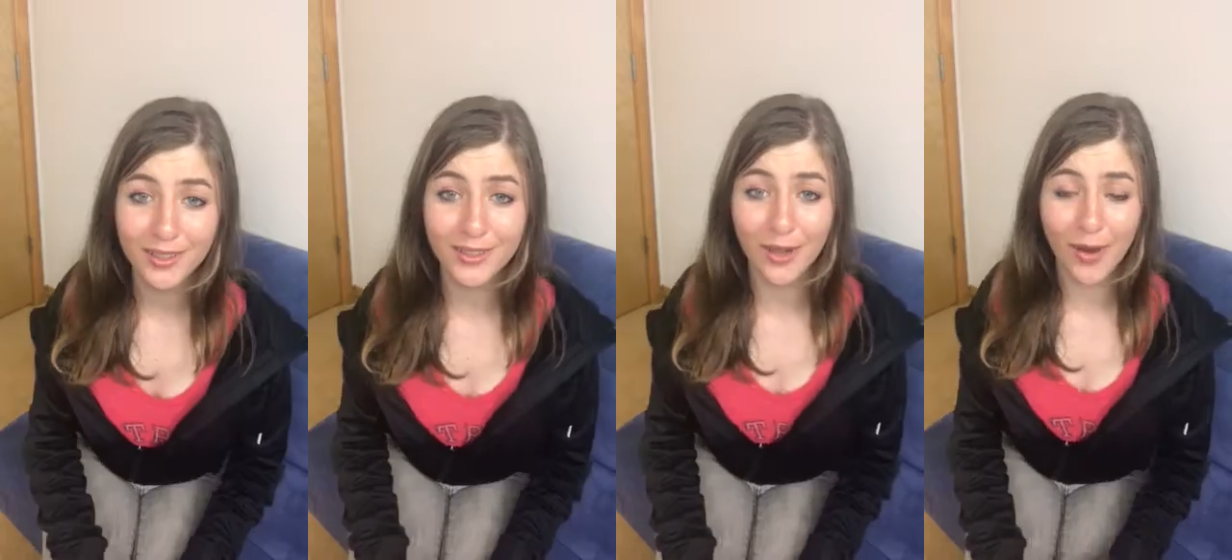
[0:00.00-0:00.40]

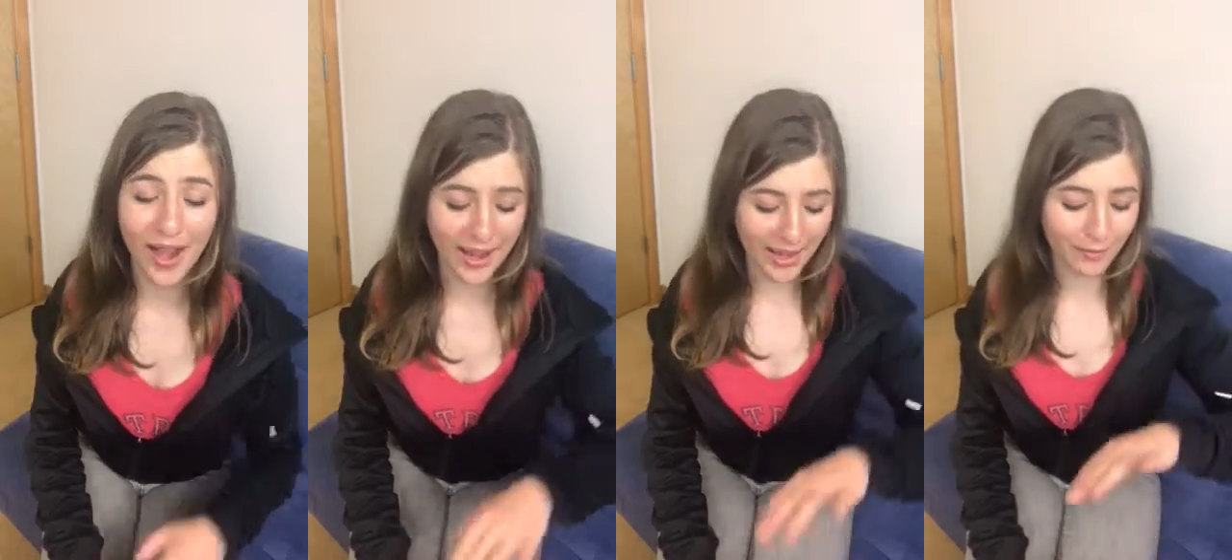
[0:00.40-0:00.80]
So
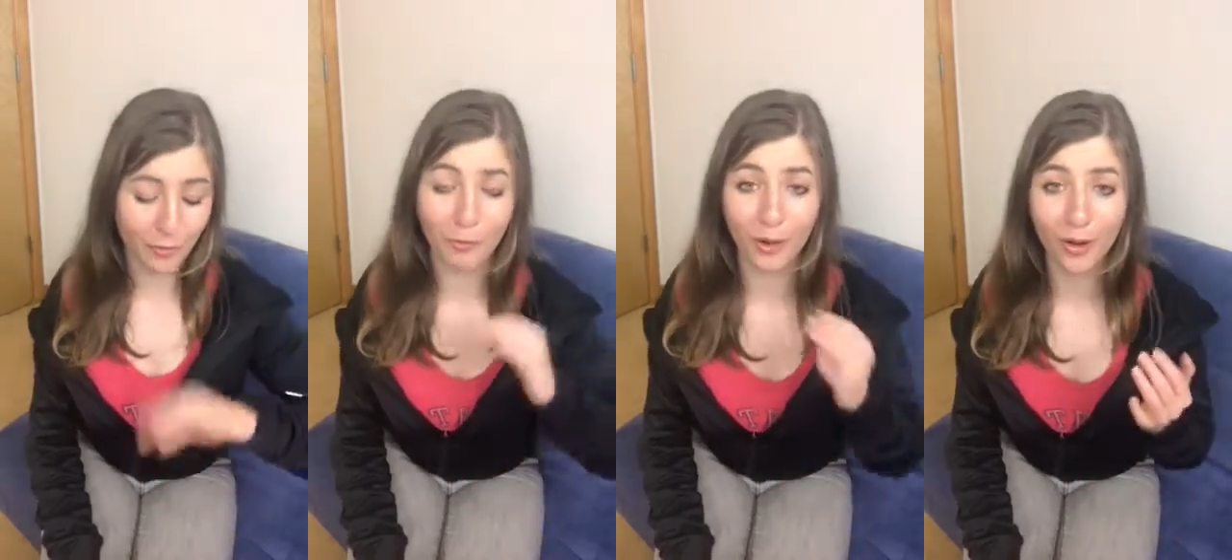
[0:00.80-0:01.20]
I have
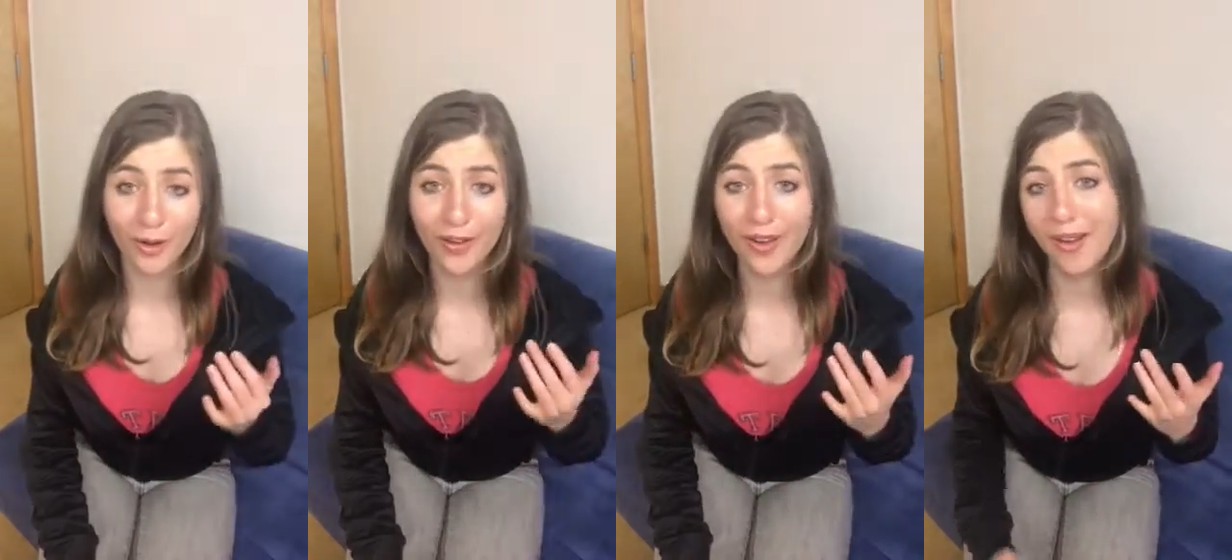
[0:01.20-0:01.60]
a
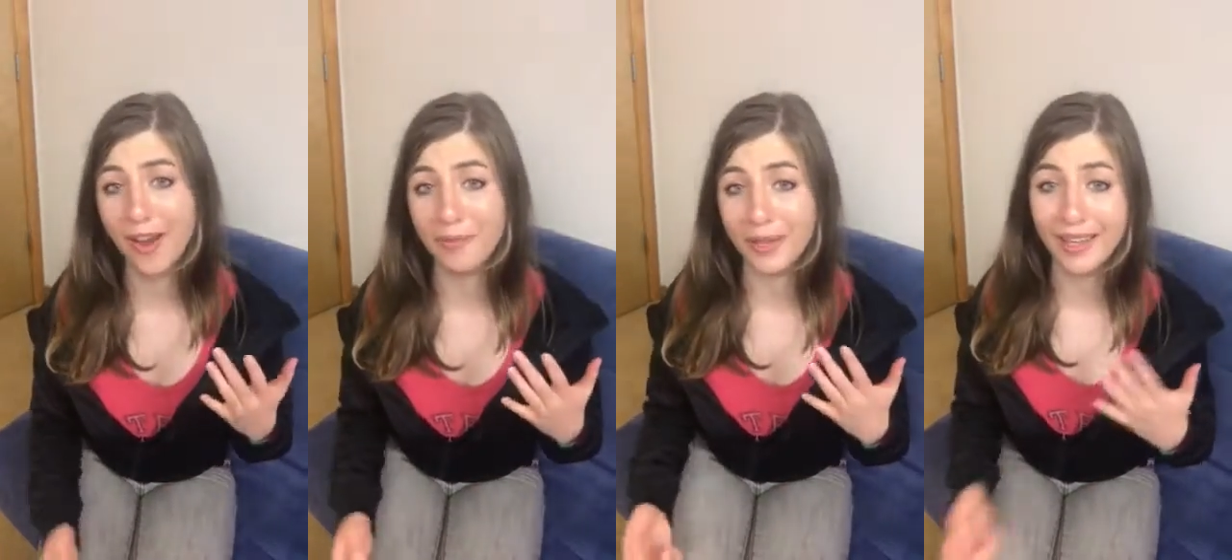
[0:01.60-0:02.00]
burn
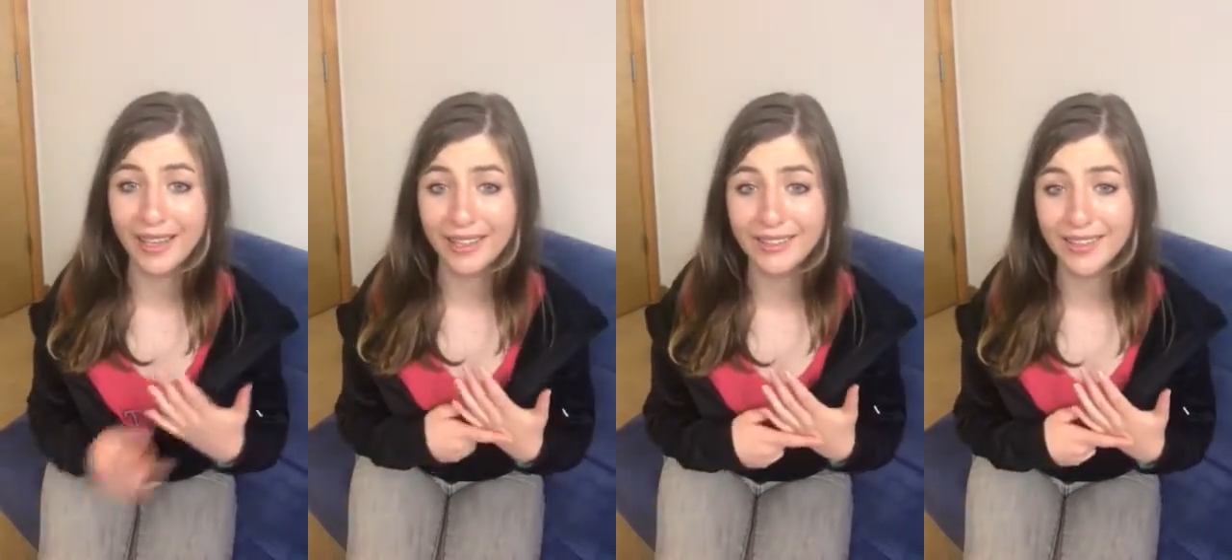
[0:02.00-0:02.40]
on my
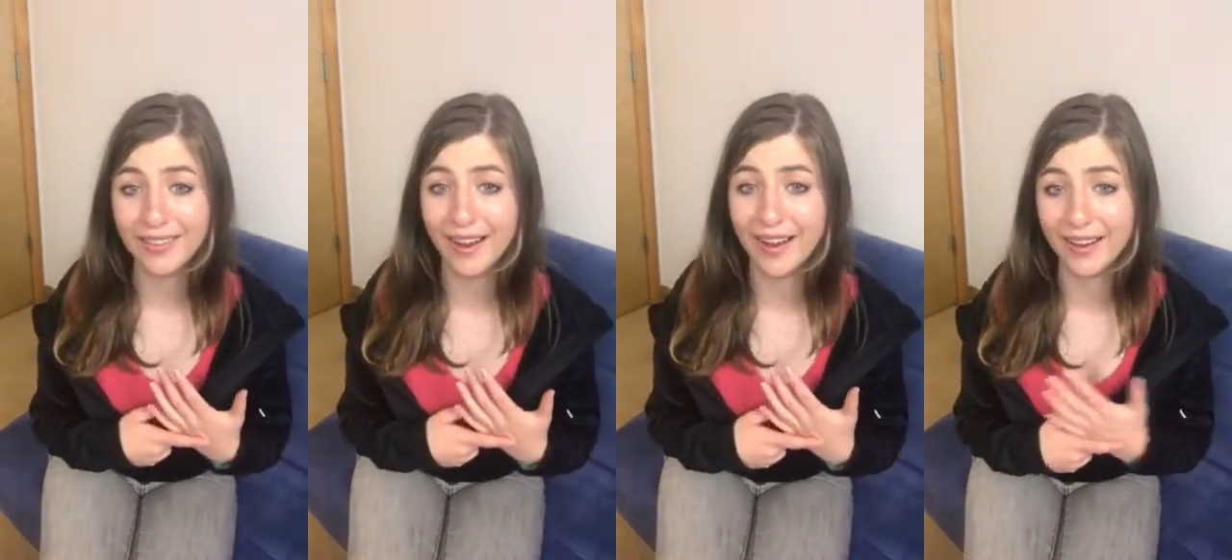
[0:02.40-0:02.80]
hand
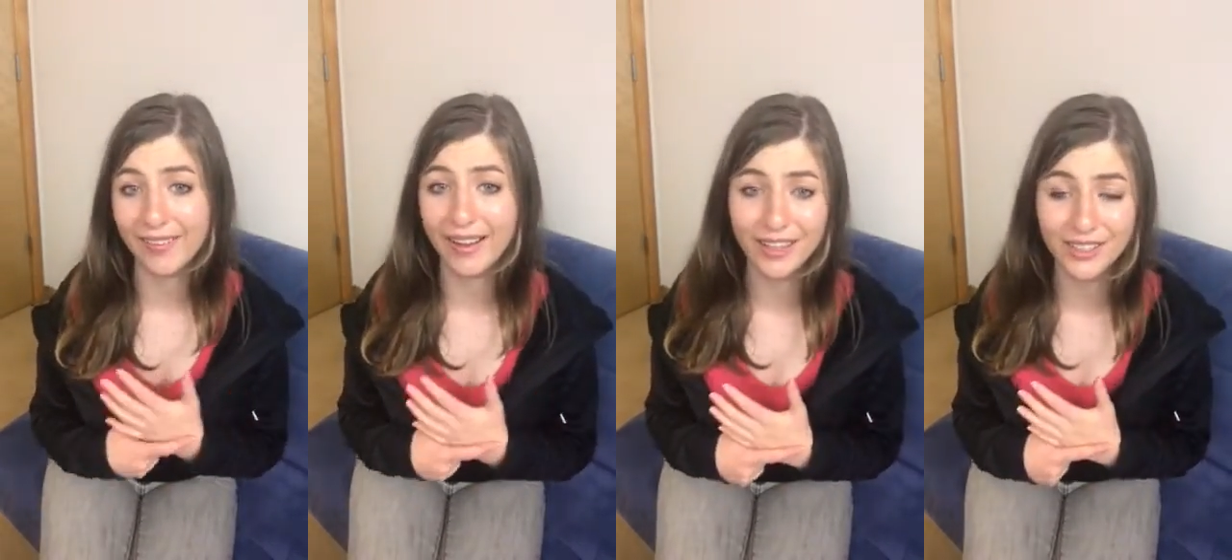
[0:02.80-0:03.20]
that I
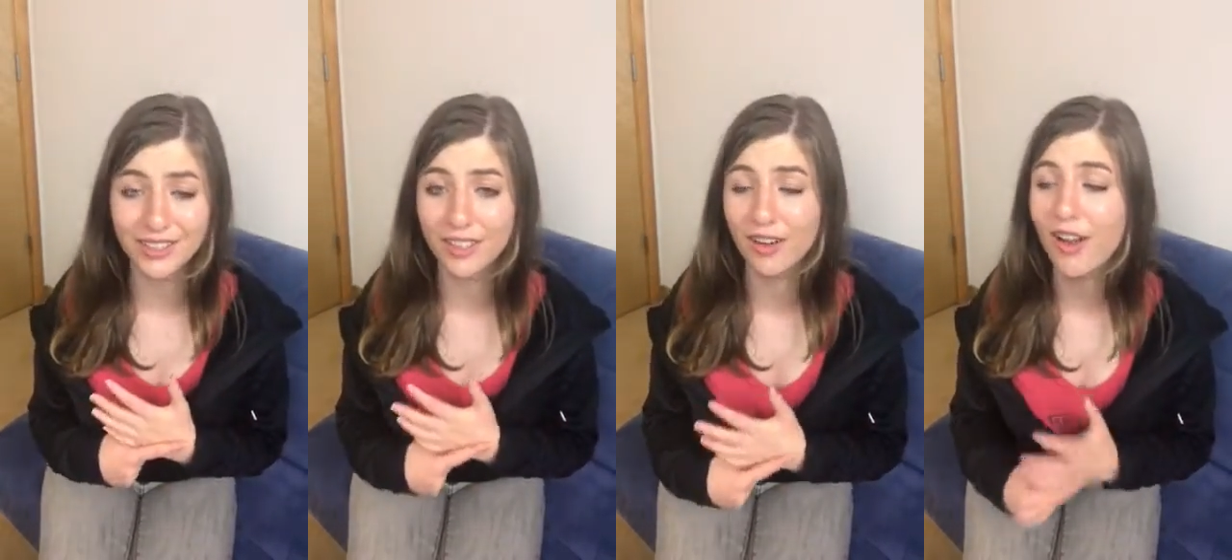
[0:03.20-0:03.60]
got
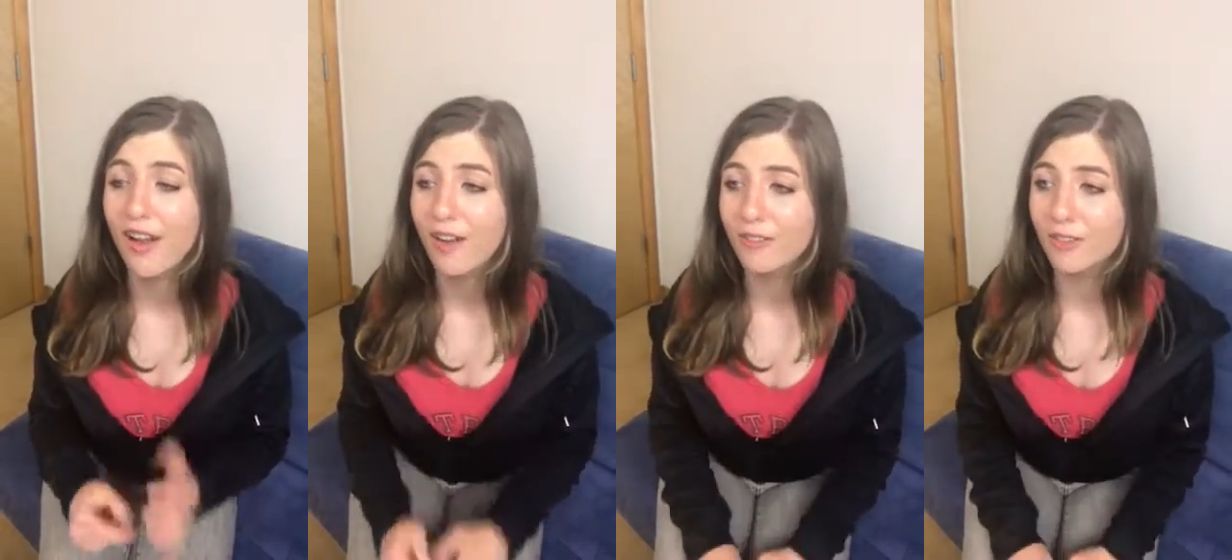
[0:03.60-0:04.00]
last year
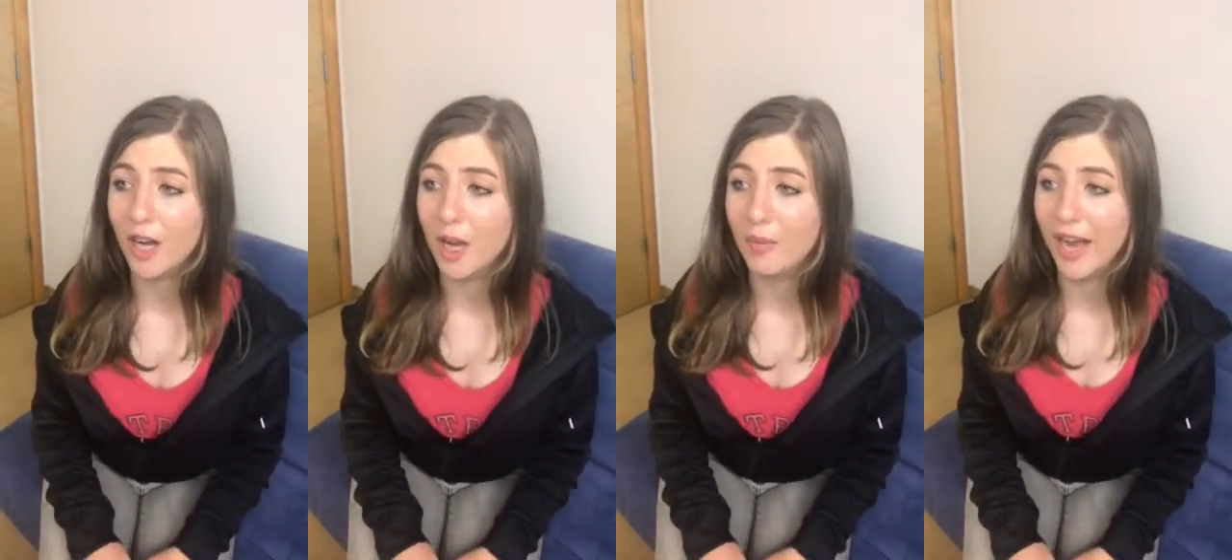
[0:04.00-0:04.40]

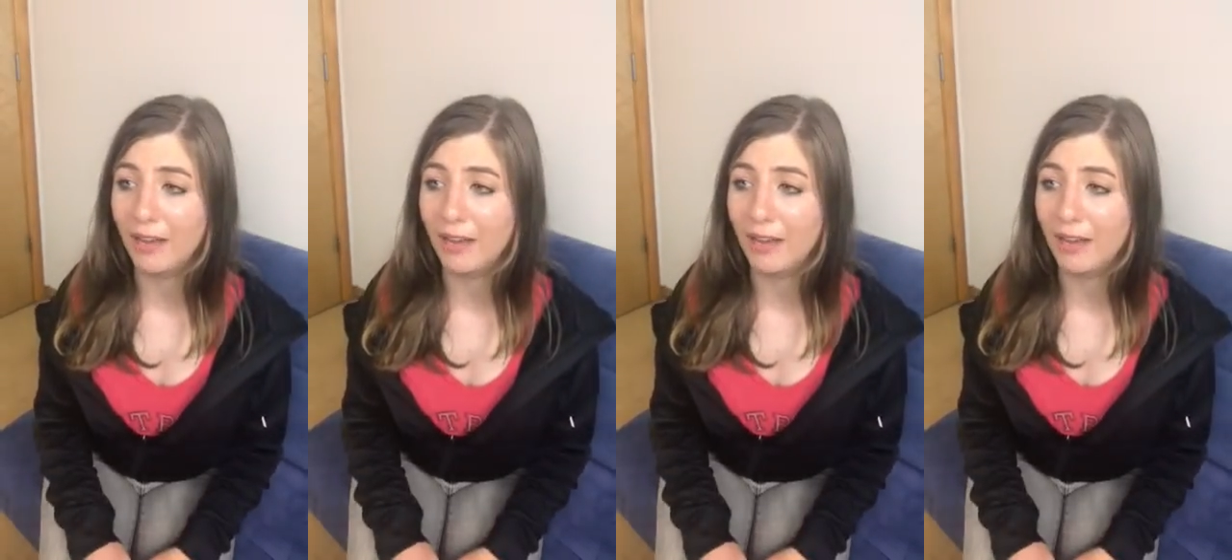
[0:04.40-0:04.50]
from,